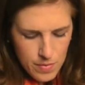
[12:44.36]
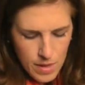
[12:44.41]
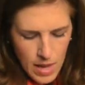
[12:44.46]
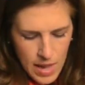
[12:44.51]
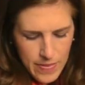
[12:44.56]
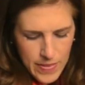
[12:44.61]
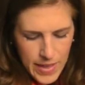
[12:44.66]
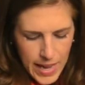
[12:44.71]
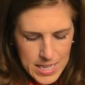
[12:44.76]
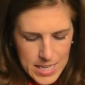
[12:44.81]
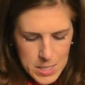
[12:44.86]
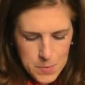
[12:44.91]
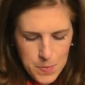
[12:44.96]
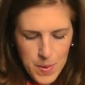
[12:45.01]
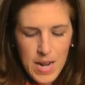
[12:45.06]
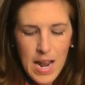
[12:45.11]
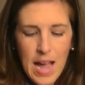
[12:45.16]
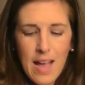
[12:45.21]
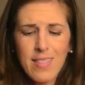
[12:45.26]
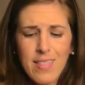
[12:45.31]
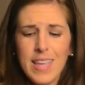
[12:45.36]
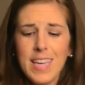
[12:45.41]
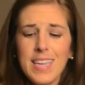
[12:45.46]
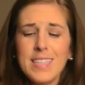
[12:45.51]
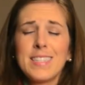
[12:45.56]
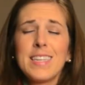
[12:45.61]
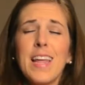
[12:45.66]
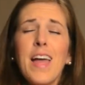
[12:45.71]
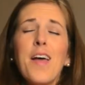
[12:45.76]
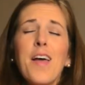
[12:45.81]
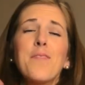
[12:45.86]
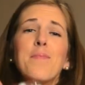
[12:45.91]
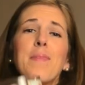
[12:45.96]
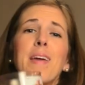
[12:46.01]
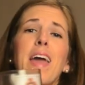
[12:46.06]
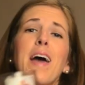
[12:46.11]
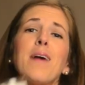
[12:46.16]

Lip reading: And last but not least, my